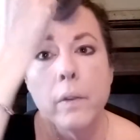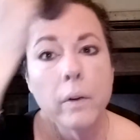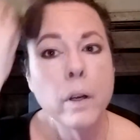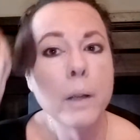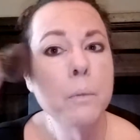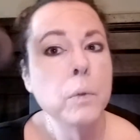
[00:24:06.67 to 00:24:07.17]

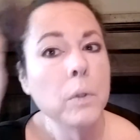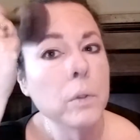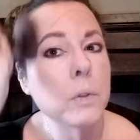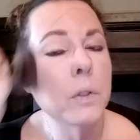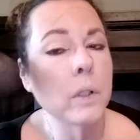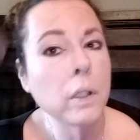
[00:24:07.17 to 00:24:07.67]
I'm
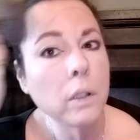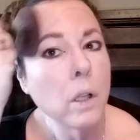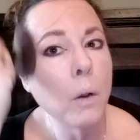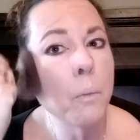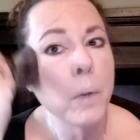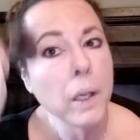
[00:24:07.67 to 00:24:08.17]
using
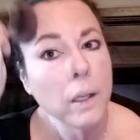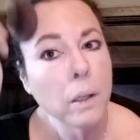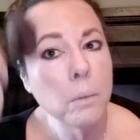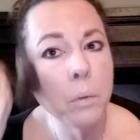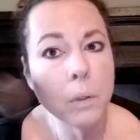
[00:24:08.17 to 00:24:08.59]
no makeup